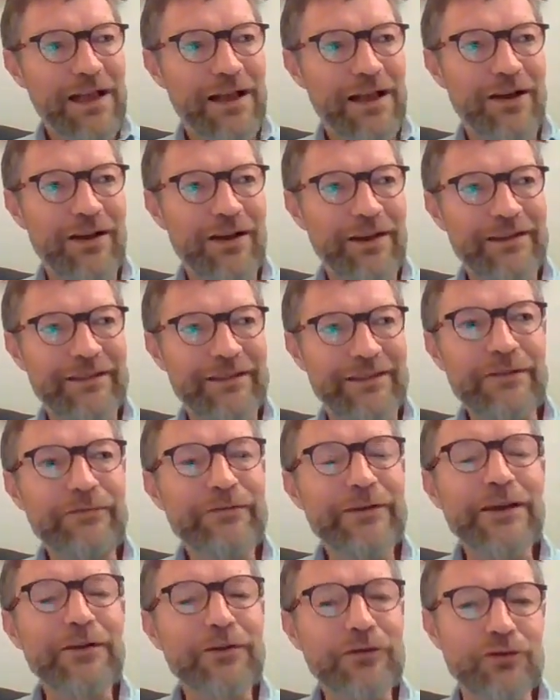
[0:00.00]
It's
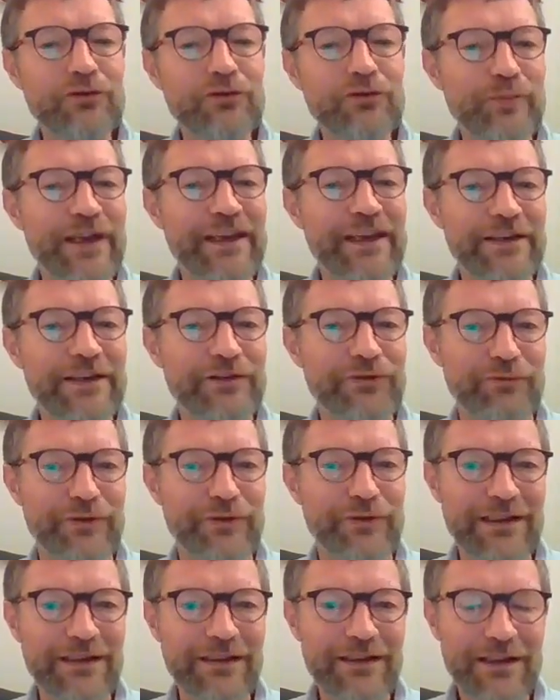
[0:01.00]
difficult to make it
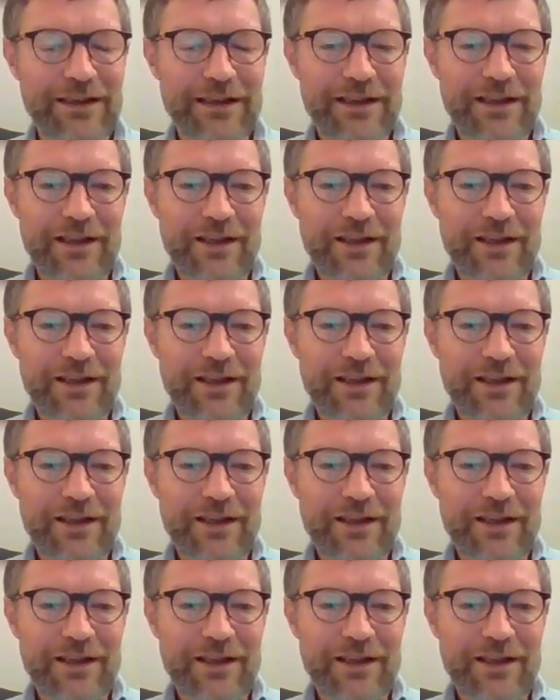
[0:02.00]
real.